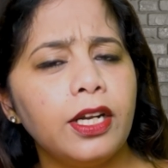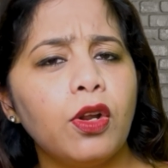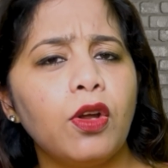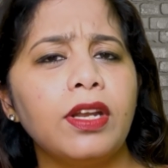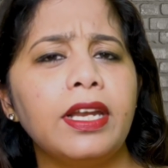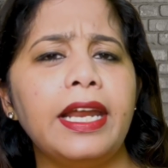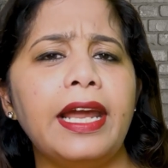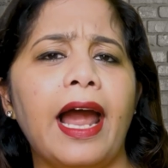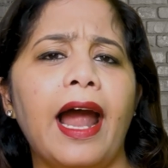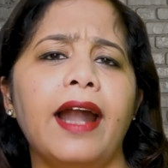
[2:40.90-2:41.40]

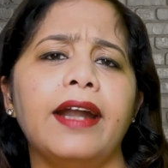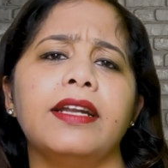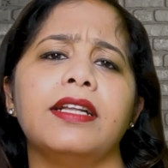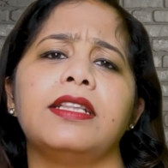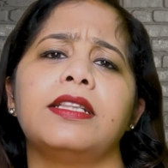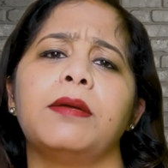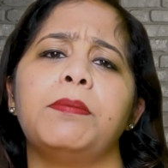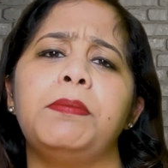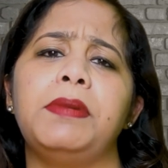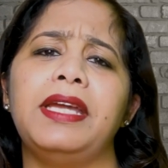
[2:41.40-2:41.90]
only handles
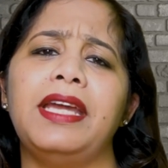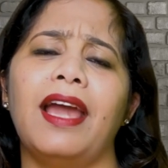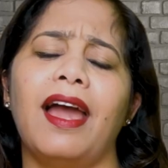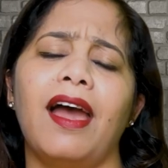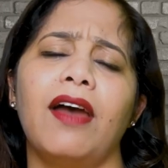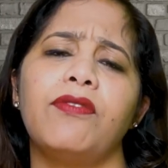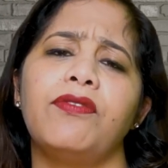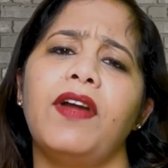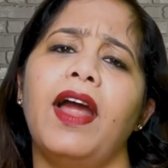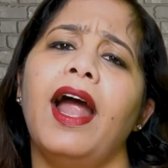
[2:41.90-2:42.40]
the
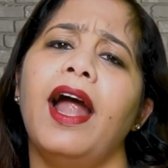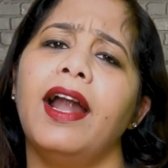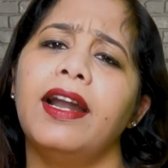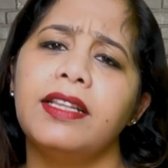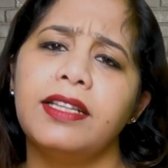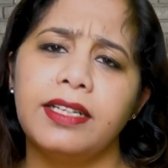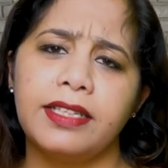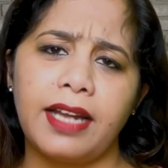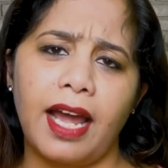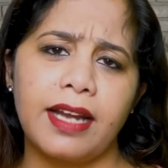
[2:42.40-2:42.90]
PF and
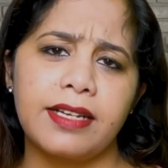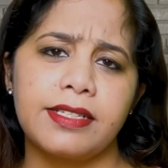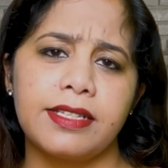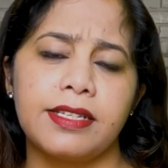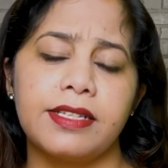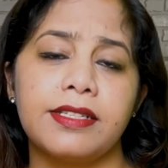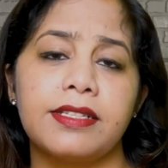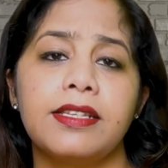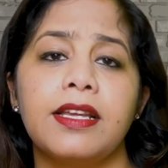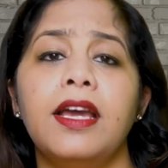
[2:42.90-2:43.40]
the
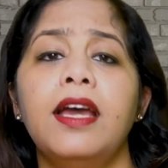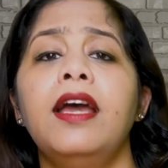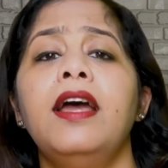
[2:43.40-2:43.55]
taxes.